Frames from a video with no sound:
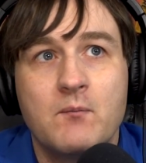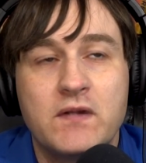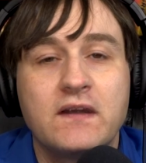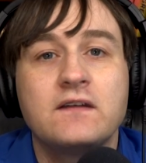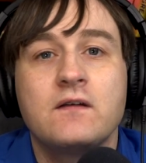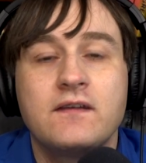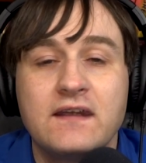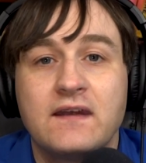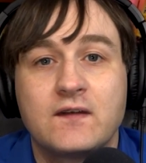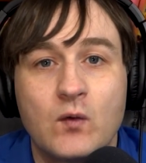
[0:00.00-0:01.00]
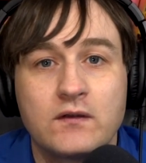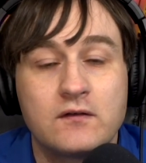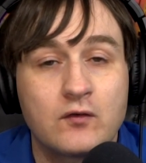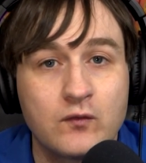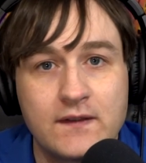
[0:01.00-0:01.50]
because you think it's going to
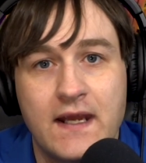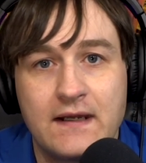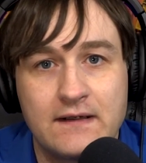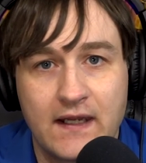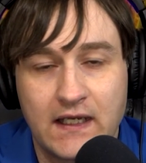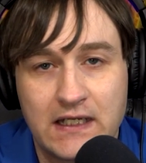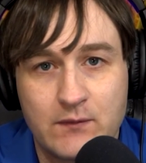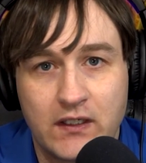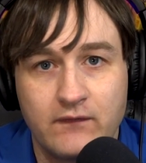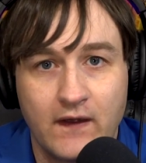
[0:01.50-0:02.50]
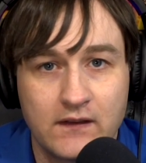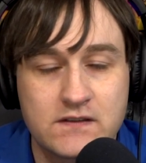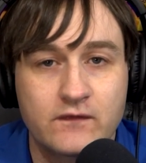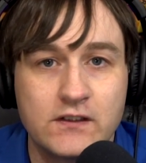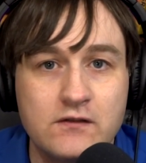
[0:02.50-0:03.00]
create an economic
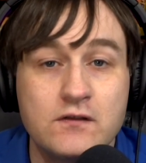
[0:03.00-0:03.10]
advantage for you.